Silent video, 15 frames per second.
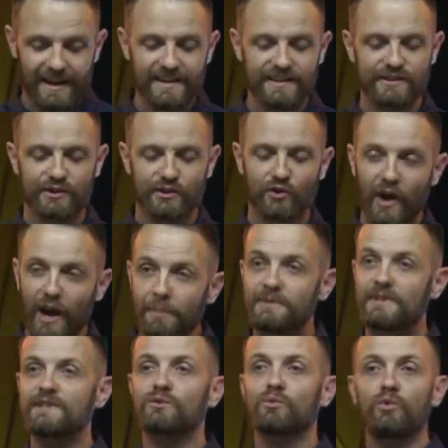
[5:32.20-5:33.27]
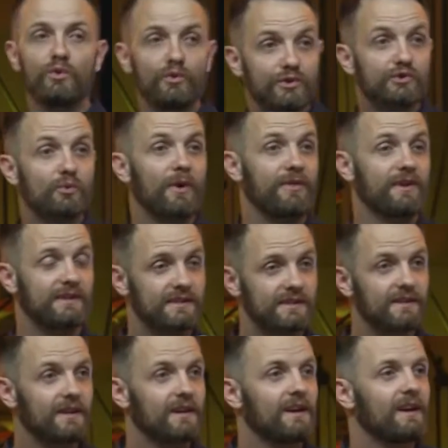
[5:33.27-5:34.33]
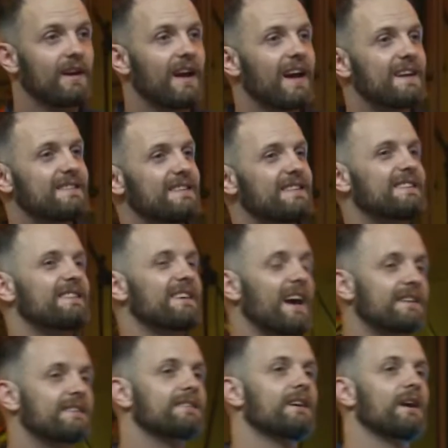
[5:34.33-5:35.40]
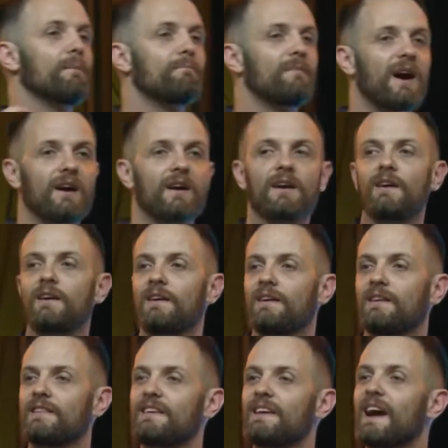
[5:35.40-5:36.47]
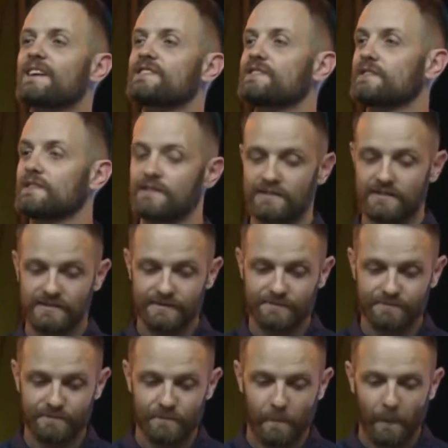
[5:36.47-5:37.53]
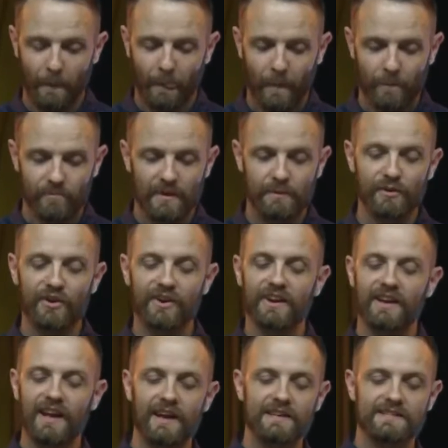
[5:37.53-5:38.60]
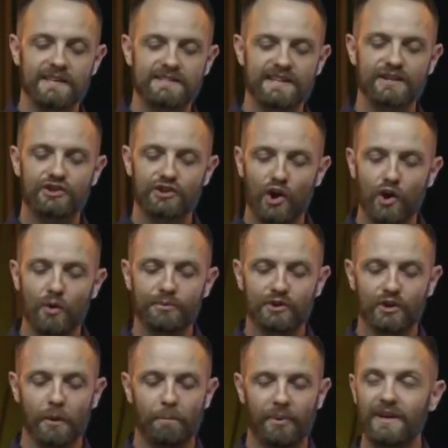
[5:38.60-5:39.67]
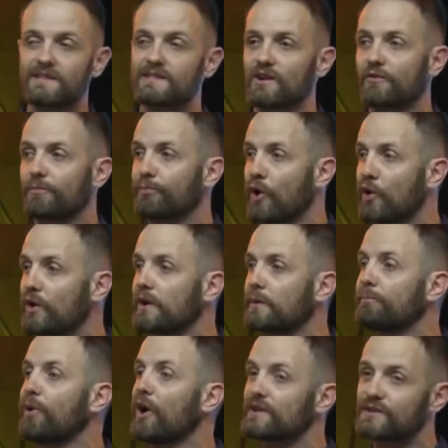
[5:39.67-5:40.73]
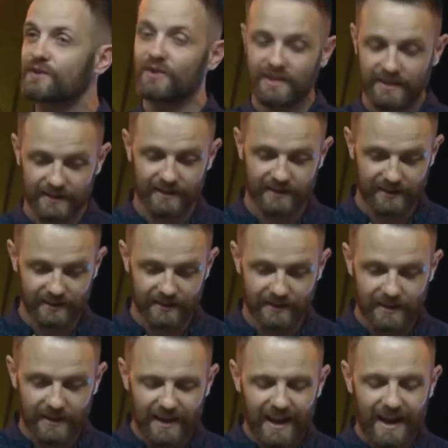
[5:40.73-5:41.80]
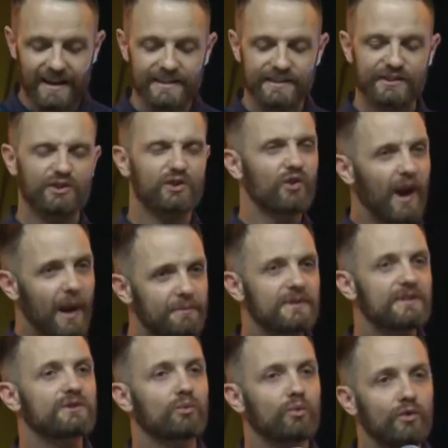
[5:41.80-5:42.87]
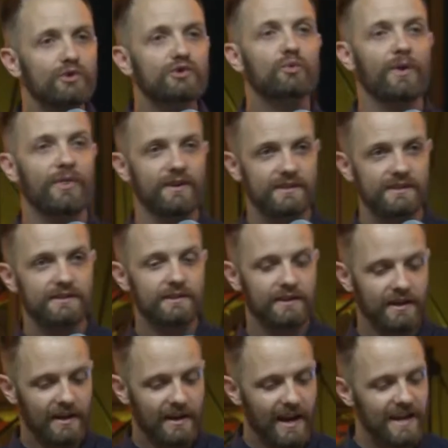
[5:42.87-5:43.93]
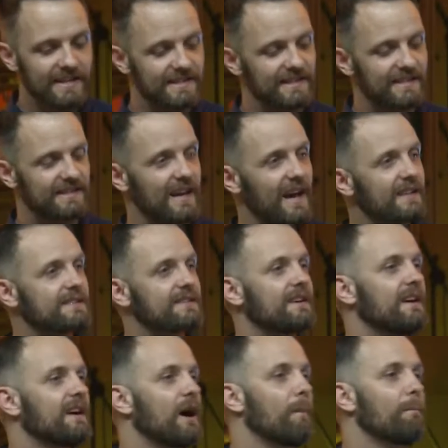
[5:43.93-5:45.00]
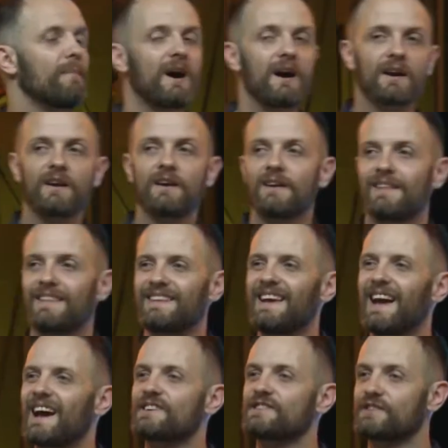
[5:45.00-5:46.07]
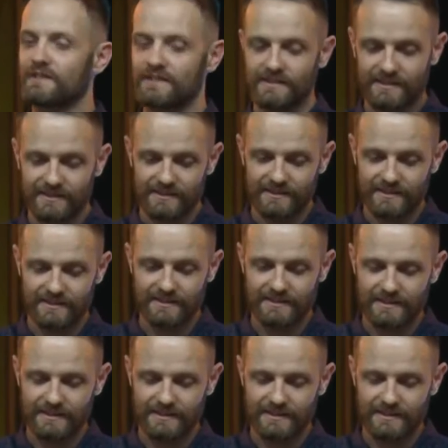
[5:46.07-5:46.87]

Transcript: and he scraped his wounds with it as he sat among the ashes." Let me read it again. It says, "Then Job took a piece of broken pottery, and he scraped his wounds with it as he sat among the ashes."